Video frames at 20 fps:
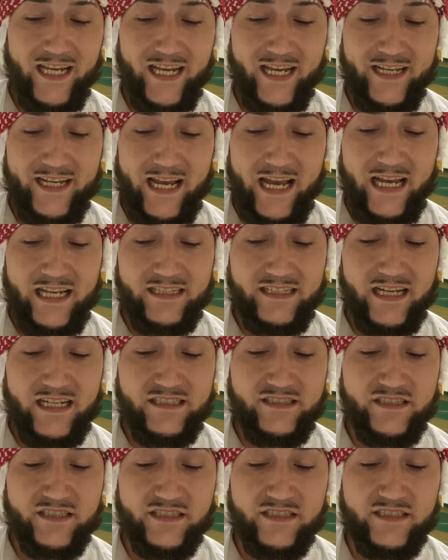And had thy
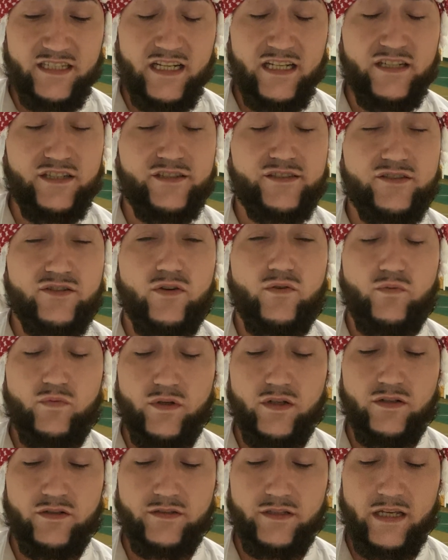sustainer so
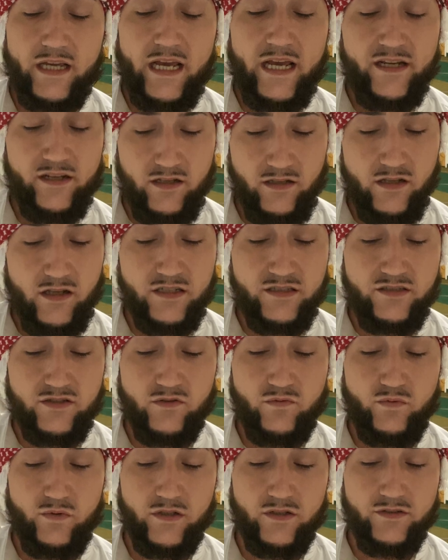willed, had Allah so
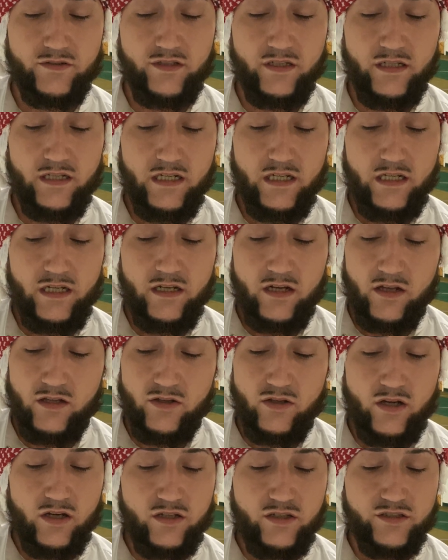willed,
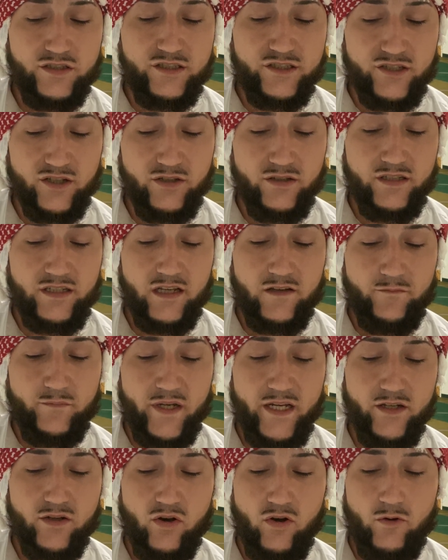Allah could surely have
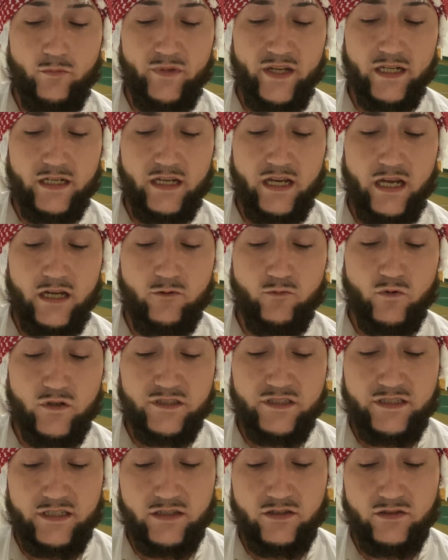made all mankind
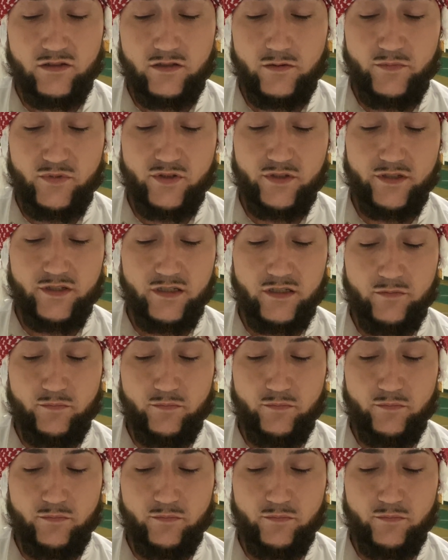one single community,